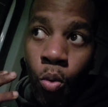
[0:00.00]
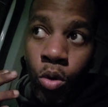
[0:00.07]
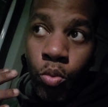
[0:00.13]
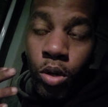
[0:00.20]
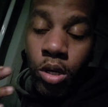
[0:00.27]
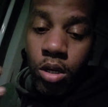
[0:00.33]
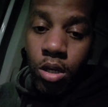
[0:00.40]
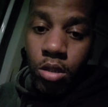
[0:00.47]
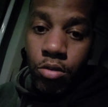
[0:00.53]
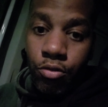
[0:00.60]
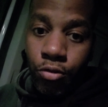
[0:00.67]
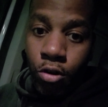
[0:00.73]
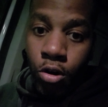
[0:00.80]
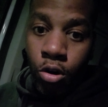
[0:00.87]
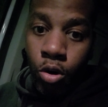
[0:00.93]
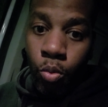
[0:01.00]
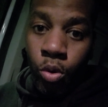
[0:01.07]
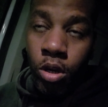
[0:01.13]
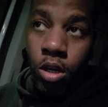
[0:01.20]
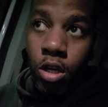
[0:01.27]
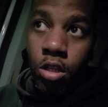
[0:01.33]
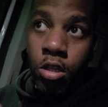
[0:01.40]
when we look at the Raw,
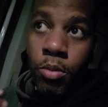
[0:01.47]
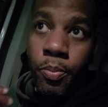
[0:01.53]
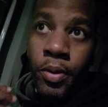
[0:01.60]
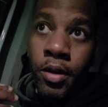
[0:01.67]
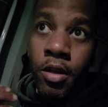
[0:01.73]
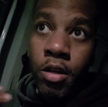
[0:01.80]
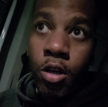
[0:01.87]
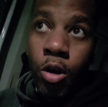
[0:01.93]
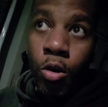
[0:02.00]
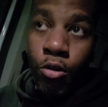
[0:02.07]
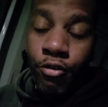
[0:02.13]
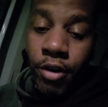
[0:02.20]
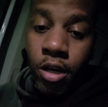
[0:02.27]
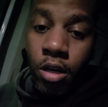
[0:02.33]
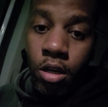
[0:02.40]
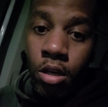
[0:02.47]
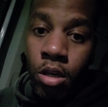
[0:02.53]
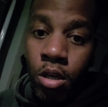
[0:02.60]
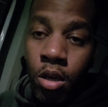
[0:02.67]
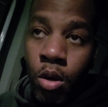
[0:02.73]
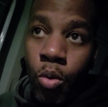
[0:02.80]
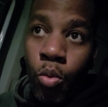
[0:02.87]
we look at the political arena,
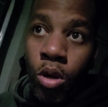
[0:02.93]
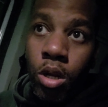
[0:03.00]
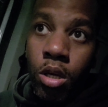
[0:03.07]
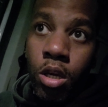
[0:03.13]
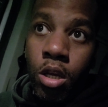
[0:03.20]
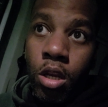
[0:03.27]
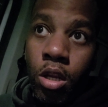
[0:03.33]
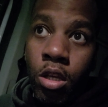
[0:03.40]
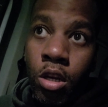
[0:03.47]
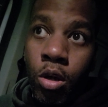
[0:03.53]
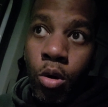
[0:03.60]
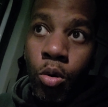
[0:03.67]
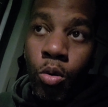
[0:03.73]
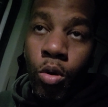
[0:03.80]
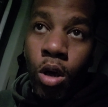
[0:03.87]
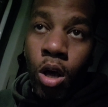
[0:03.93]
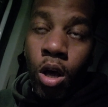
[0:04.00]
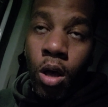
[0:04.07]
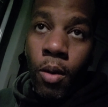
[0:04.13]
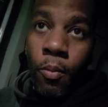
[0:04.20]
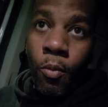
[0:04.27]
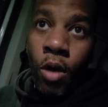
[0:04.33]
we look at, you know,
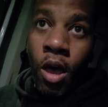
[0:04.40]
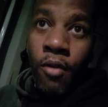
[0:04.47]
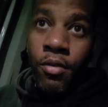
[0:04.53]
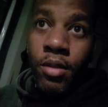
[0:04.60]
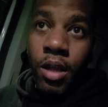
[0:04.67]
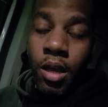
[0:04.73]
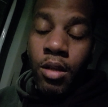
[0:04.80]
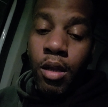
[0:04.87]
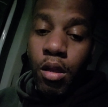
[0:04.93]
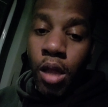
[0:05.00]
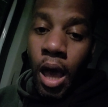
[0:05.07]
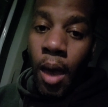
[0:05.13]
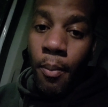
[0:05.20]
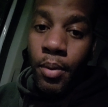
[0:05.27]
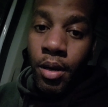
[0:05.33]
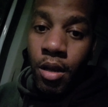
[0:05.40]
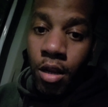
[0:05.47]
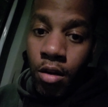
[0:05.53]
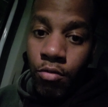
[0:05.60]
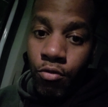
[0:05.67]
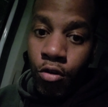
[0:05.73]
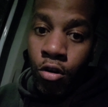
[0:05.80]
um, everything that's happening
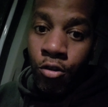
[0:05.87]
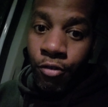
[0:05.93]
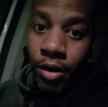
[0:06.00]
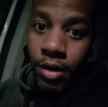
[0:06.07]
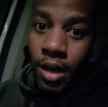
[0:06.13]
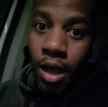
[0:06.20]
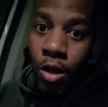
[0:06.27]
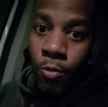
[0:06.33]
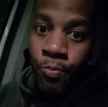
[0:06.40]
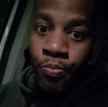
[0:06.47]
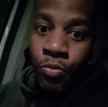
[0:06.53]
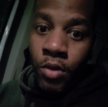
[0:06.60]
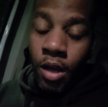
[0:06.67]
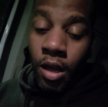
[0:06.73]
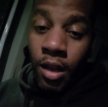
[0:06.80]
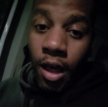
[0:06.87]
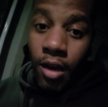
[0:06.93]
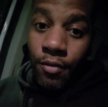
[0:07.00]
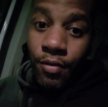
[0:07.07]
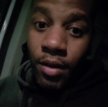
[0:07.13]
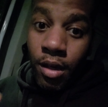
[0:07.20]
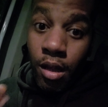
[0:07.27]
in the Raw right now. A
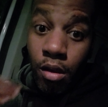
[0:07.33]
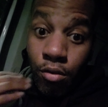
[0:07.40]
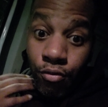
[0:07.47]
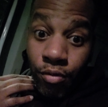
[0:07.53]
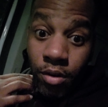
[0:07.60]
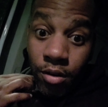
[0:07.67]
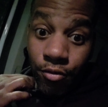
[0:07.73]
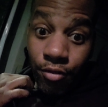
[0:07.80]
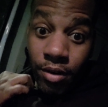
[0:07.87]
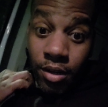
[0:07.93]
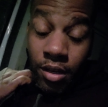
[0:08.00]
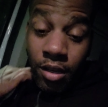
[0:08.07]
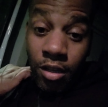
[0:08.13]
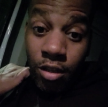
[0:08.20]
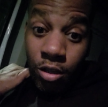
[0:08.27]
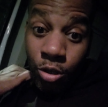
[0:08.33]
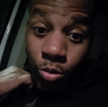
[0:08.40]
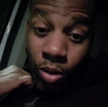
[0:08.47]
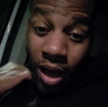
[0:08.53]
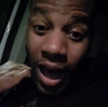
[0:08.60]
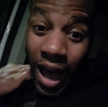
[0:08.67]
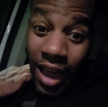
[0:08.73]
lot of it is really, really
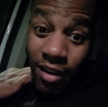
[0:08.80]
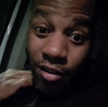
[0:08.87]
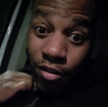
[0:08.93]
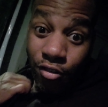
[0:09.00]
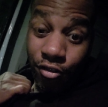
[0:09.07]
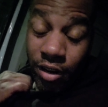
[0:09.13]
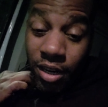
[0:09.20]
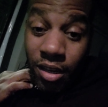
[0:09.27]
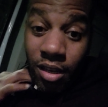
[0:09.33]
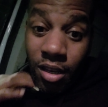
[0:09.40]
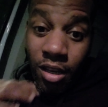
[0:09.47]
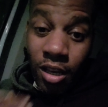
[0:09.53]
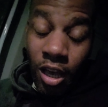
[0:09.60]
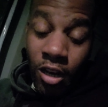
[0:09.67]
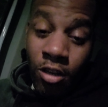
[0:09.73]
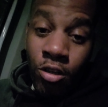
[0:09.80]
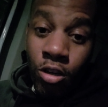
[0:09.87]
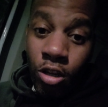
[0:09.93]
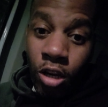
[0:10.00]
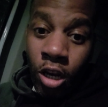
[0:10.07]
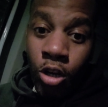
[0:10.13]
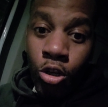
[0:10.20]
to a high degree.
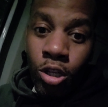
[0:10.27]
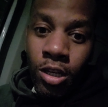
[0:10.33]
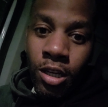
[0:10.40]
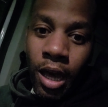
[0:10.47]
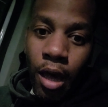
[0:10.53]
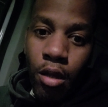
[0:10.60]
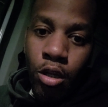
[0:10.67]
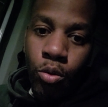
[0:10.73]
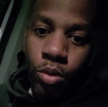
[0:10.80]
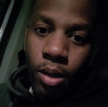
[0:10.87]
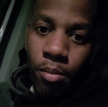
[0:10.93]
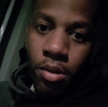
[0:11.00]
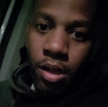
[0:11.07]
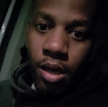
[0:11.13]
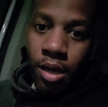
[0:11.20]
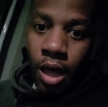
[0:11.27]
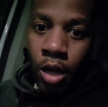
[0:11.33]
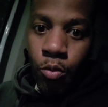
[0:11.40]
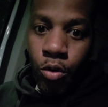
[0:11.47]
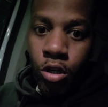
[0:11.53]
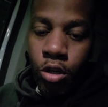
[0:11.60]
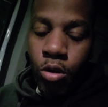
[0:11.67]
And I know you guys know what I'm saying.
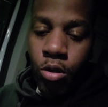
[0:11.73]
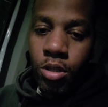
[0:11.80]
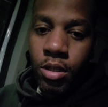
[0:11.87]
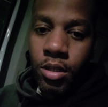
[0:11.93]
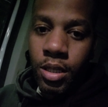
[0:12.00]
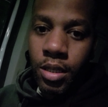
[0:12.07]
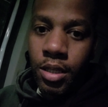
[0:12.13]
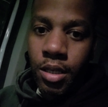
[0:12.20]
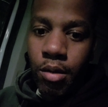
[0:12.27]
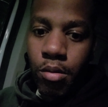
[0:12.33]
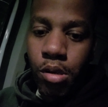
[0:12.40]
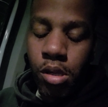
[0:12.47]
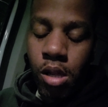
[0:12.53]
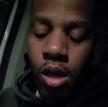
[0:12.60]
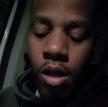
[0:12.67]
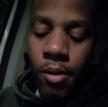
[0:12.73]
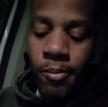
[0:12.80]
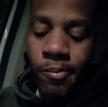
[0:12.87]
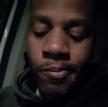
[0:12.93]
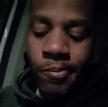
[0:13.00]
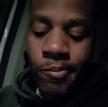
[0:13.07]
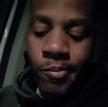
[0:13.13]
I don't want to go into details.
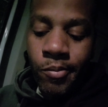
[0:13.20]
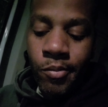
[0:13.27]
Um,